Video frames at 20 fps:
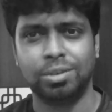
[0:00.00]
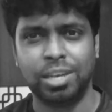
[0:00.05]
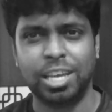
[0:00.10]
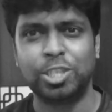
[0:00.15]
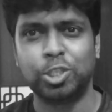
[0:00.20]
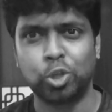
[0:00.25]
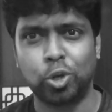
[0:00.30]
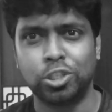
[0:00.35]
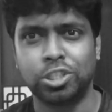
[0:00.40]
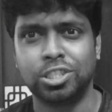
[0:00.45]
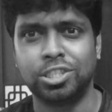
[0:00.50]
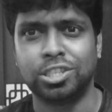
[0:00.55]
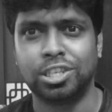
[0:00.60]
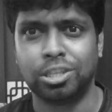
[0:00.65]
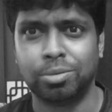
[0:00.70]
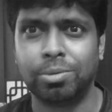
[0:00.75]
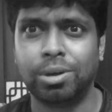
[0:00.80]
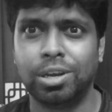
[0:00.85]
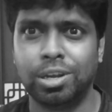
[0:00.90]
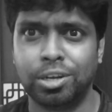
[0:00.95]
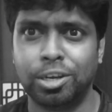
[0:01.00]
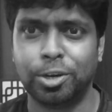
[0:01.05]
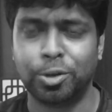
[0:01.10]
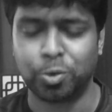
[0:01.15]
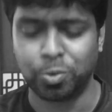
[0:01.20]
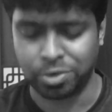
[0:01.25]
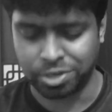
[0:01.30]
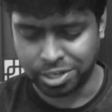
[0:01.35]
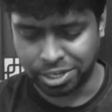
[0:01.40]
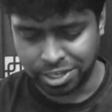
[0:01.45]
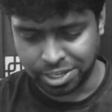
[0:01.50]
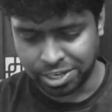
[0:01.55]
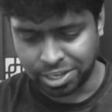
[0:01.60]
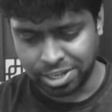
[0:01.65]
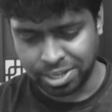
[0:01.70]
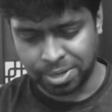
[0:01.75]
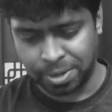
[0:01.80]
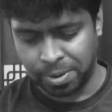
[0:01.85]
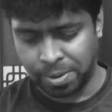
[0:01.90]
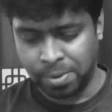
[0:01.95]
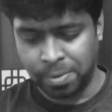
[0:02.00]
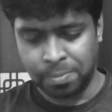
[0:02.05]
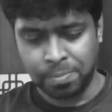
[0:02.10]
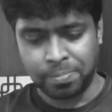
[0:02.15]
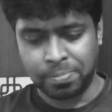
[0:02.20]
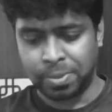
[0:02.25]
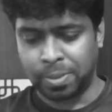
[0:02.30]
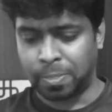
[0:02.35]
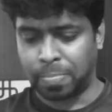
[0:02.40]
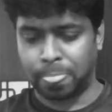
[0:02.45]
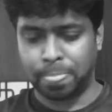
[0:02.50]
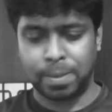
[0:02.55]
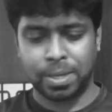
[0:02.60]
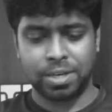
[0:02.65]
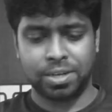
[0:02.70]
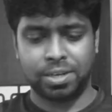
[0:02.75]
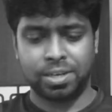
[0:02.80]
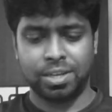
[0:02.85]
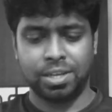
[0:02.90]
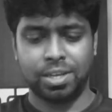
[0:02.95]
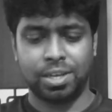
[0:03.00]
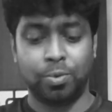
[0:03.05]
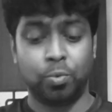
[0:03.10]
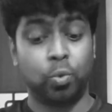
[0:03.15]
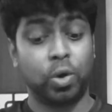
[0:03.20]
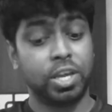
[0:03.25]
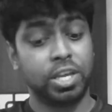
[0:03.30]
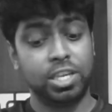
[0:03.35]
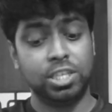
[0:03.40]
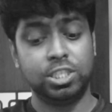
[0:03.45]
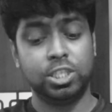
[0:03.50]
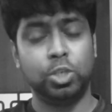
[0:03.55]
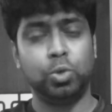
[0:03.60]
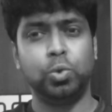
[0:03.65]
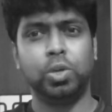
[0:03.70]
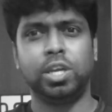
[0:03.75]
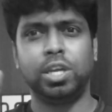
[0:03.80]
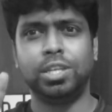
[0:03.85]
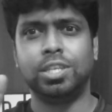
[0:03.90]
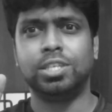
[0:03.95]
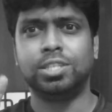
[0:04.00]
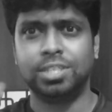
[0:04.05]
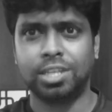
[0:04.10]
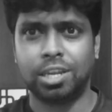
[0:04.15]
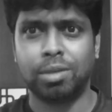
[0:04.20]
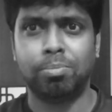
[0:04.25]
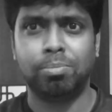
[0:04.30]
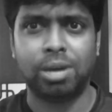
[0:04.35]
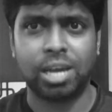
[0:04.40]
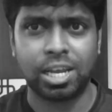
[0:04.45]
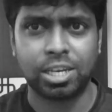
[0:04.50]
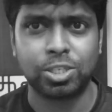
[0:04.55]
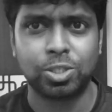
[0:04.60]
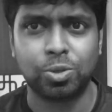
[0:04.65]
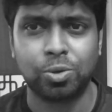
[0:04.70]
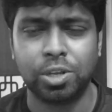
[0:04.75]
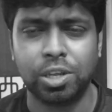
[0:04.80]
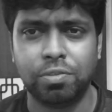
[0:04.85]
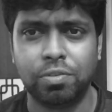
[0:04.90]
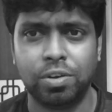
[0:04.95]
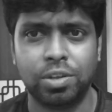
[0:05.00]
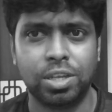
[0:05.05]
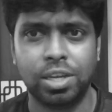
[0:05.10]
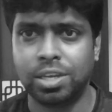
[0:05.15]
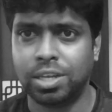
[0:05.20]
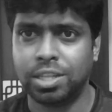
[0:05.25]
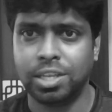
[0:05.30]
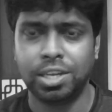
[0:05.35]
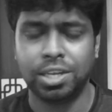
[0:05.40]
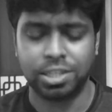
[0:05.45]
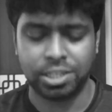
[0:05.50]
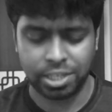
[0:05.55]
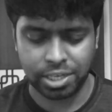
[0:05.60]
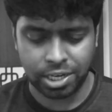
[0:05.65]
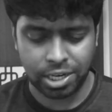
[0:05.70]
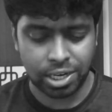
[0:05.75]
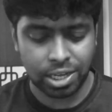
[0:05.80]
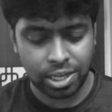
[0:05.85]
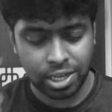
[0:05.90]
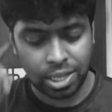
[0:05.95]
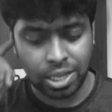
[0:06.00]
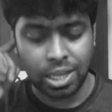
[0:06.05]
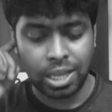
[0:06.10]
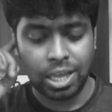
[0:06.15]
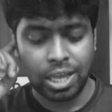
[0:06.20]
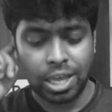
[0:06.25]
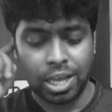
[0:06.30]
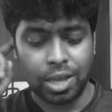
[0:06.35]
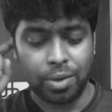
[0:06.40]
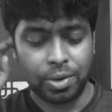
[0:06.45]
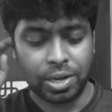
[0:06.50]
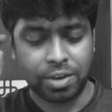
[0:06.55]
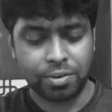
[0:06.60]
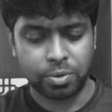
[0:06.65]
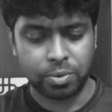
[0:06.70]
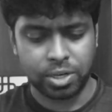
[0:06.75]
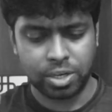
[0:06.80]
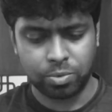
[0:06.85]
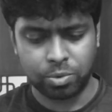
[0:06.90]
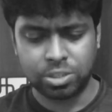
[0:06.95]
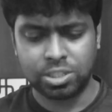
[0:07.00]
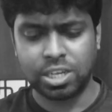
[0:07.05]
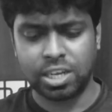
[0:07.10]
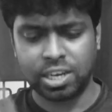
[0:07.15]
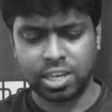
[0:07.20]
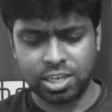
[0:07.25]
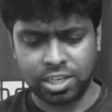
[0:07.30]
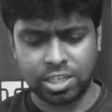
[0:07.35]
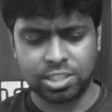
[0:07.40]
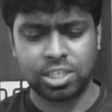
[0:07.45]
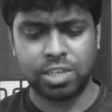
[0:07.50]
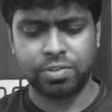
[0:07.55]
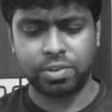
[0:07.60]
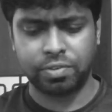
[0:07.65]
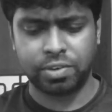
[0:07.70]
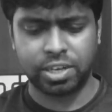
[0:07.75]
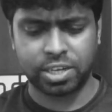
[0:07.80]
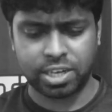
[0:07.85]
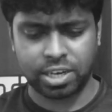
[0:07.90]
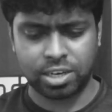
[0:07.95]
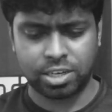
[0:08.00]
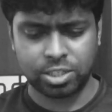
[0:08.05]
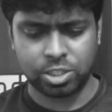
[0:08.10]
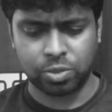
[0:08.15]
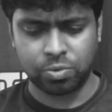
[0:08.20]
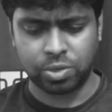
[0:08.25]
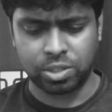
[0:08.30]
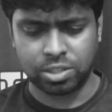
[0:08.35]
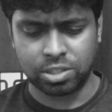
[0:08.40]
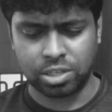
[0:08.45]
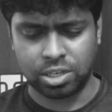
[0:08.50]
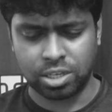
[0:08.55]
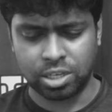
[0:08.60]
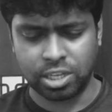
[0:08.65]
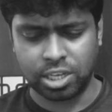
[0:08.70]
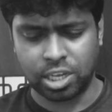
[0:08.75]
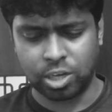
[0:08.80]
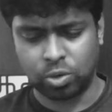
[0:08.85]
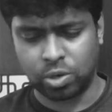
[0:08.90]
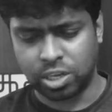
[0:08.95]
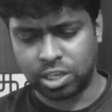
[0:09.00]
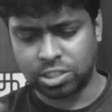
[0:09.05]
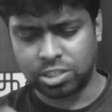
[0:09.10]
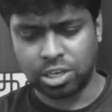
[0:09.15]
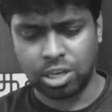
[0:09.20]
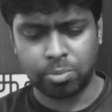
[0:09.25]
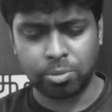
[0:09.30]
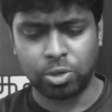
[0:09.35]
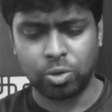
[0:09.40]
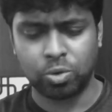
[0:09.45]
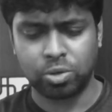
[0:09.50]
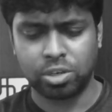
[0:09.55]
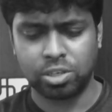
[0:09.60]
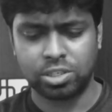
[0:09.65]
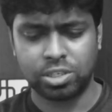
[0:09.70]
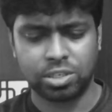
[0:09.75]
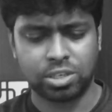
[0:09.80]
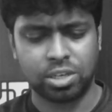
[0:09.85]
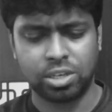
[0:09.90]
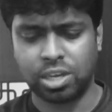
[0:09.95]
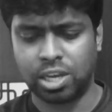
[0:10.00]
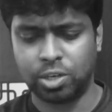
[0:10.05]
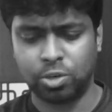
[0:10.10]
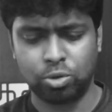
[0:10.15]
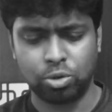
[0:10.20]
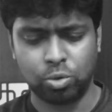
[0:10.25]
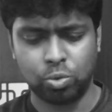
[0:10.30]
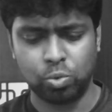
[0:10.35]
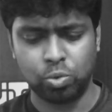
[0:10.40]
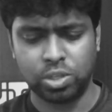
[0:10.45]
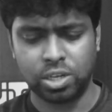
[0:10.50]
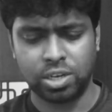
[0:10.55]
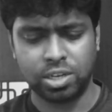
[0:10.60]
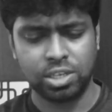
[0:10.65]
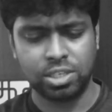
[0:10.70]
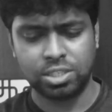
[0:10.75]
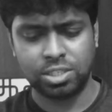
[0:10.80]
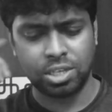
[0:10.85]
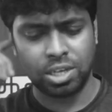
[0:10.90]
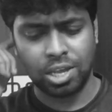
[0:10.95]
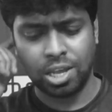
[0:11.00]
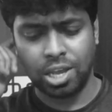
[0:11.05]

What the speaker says: extortions andha maala nadakkum nenikira. But why is he doing it? Is there a back story for that? Adhu enak theriyala. We'll have to wait and watch. Nariya interesting vevara characters vandanga, yaro arrest la mani okkarachirukanga. I don't know who that is.